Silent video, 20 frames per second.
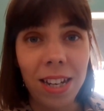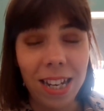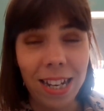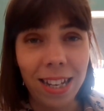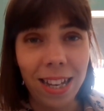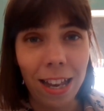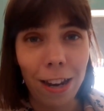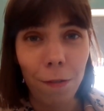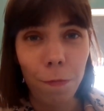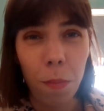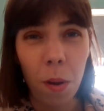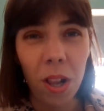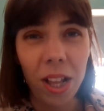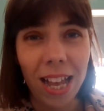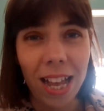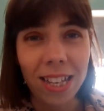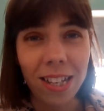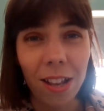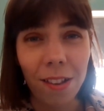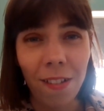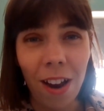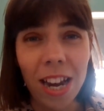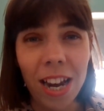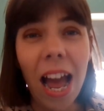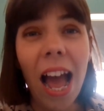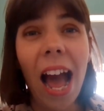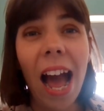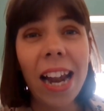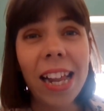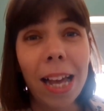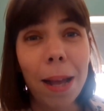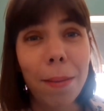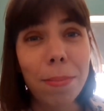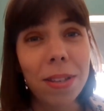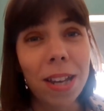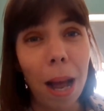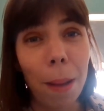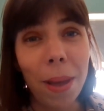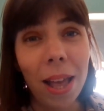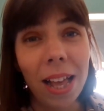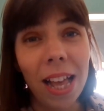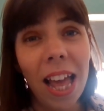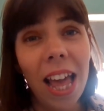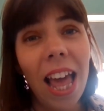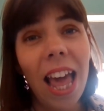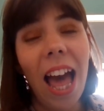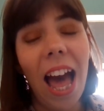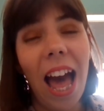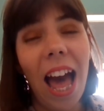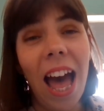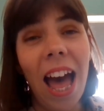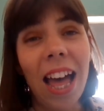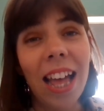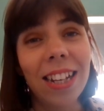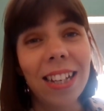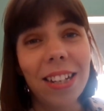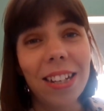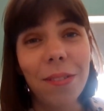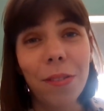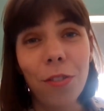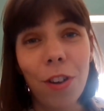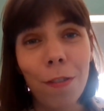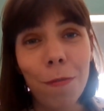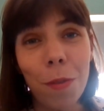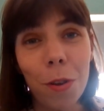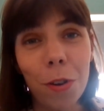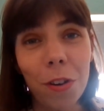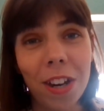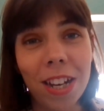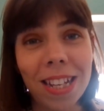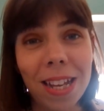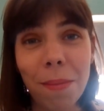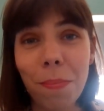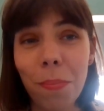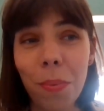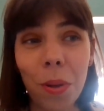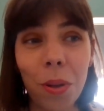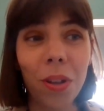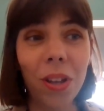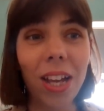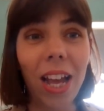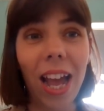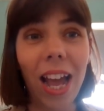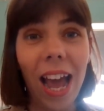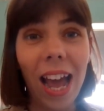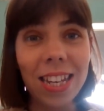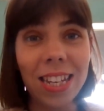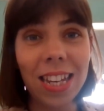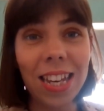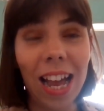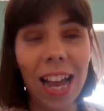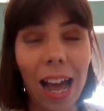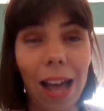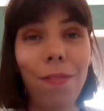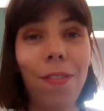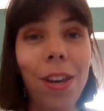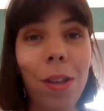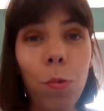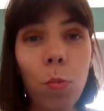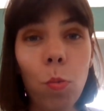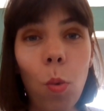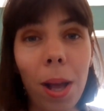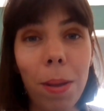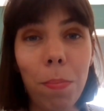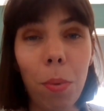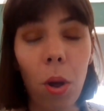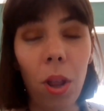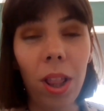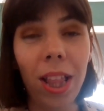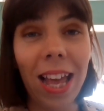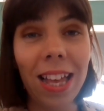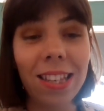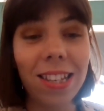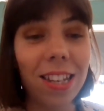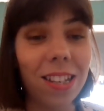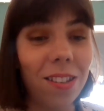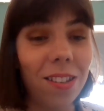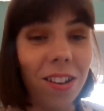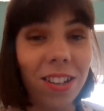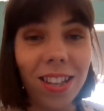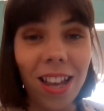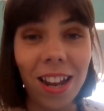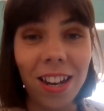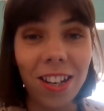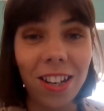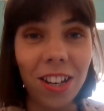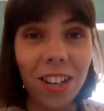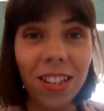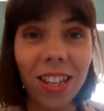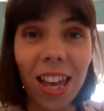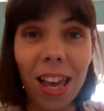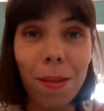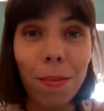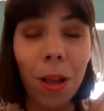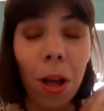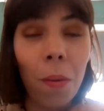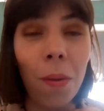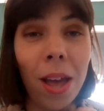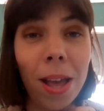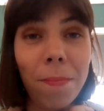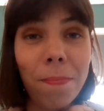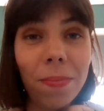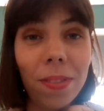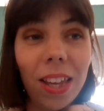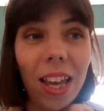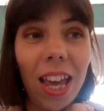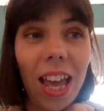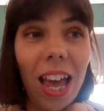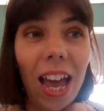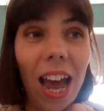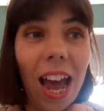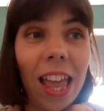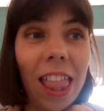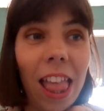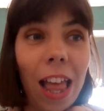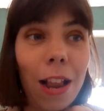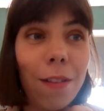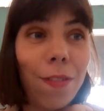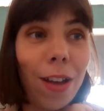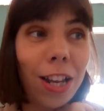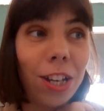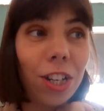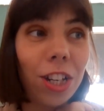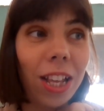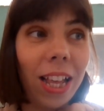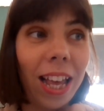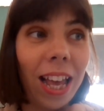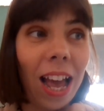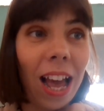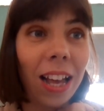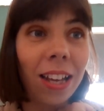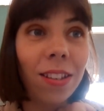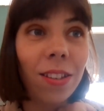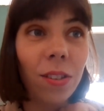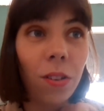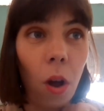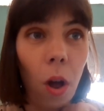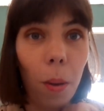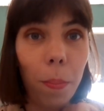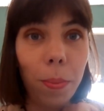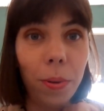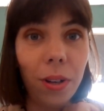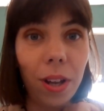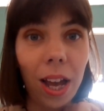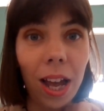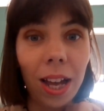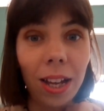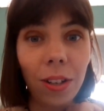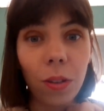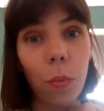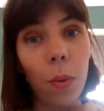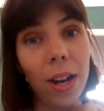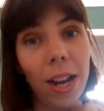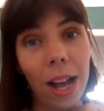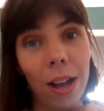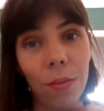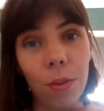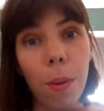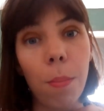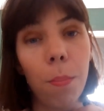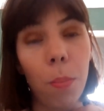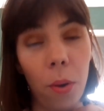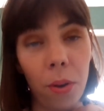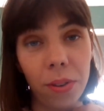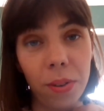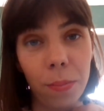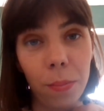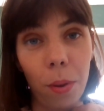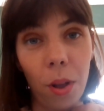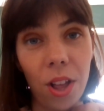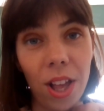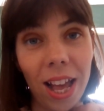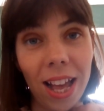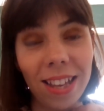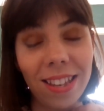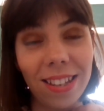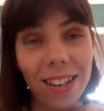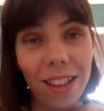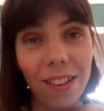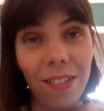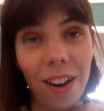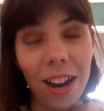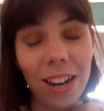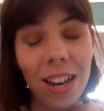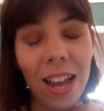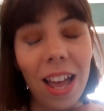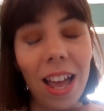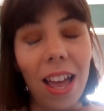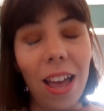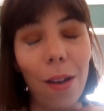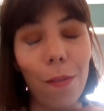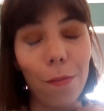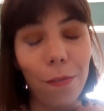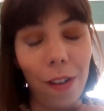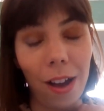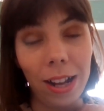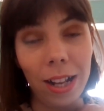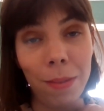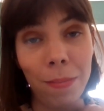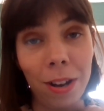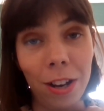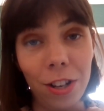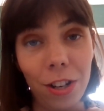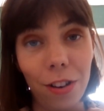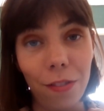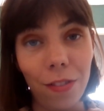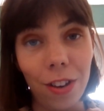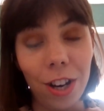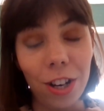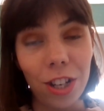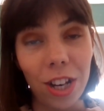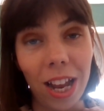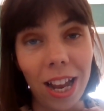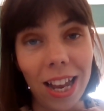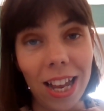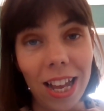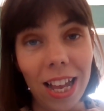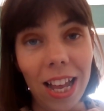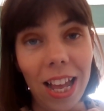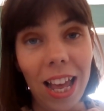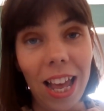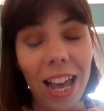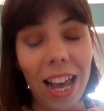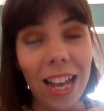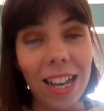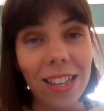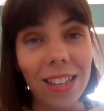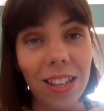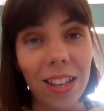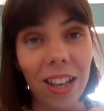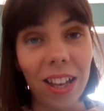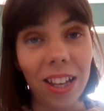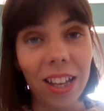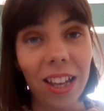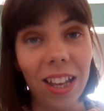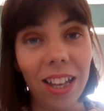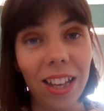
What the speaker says: instead of polyester thread, and it kept snapping and it was driving me crazy, but I didn't have any white polyester, so I decided to just keep going. And then eventually I stopped and went out and bought some polyester thread and finally managed to finish it. It took